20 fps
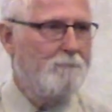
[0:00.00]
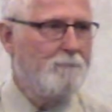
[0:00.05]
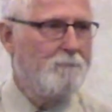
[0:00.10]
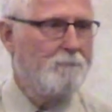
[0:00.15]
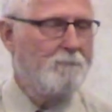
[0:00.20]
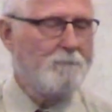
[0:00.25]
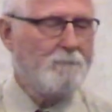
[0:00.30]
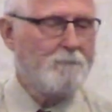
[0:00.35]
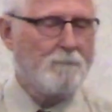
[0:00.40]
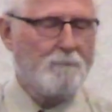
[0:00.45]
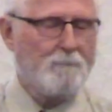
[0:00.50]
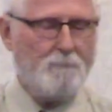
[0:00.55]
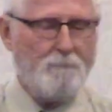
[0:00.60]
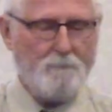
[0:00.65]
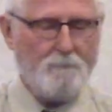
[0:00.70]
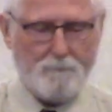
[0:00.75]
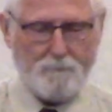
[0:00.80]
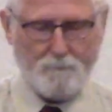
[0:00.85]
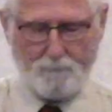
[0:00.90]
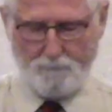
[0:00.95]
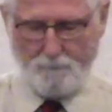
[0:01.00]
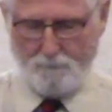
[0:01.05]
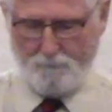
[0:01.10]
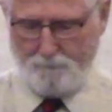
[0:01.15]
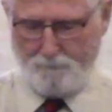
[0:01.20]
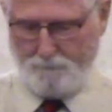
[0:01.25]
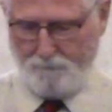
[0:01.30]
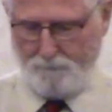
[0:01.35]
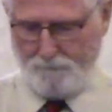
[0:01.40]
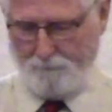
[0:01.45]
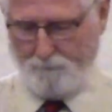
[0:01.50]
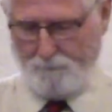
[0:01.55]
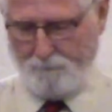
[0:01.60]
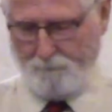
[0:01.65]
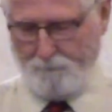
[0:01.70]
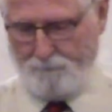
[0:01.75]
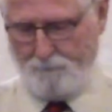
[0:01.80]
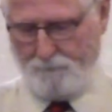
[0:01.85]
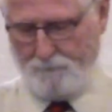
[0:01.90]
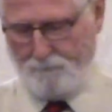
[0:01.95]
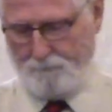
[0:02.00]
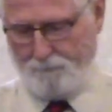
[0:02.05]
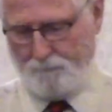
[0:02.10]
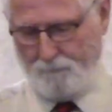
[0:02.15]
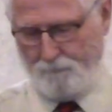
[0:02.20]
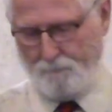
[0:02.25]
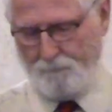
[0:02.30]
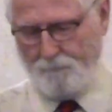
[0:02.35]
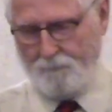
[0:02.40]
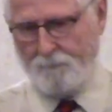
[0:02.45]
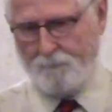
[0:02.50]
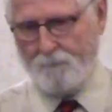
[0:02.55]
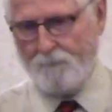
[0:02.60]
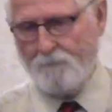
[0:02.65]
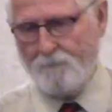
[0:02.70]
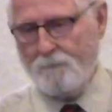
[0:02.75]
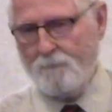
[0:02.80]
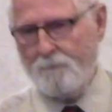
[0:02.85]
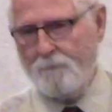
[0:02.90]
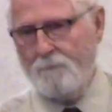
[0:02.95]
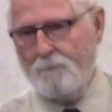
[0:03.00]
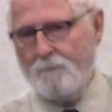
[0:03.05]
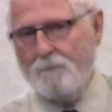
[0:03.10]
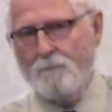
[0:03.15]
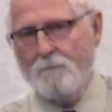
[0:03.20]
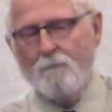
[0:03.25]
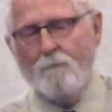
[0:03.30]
Nothing is said.